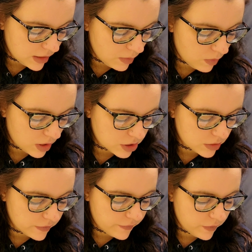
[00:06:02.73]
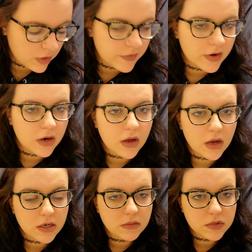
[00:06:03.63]
and watch on the floor, and there are
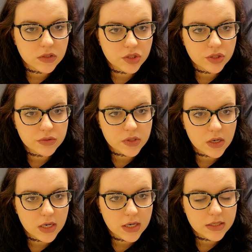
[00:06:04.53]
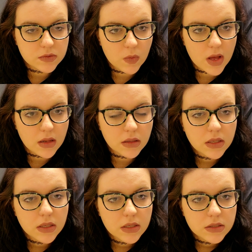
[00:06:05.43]
condoms and shoes on it as well.
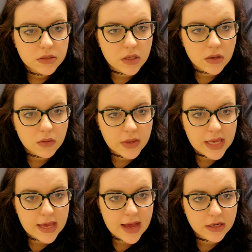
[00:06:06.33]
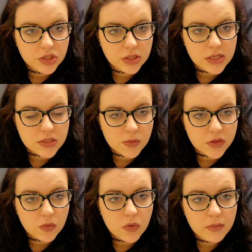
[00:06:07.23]
So he actually is with
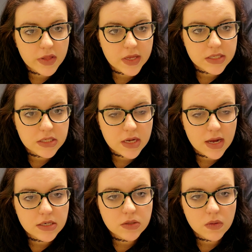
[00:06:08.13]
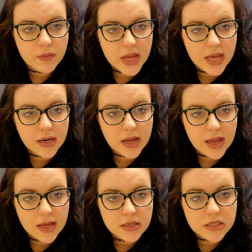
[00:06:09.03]
a woman that's tied to a bed
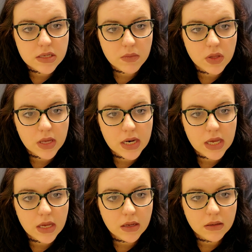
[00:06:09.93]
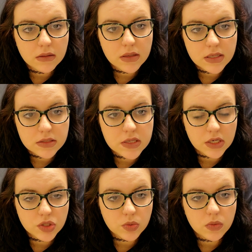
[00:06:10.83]
and simulating a
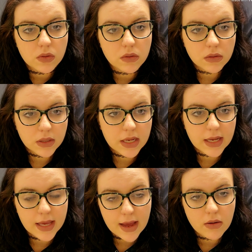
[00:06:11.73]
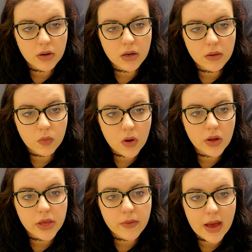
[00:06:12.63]
sexual encounter while
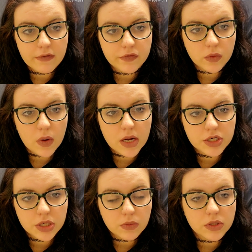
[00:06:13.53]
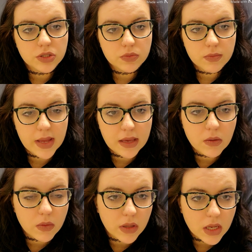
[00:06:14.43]
you have to watch it, which make you
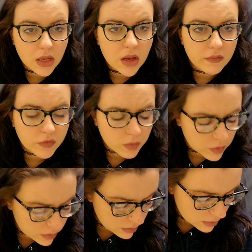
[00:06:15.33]
really uncomfortable.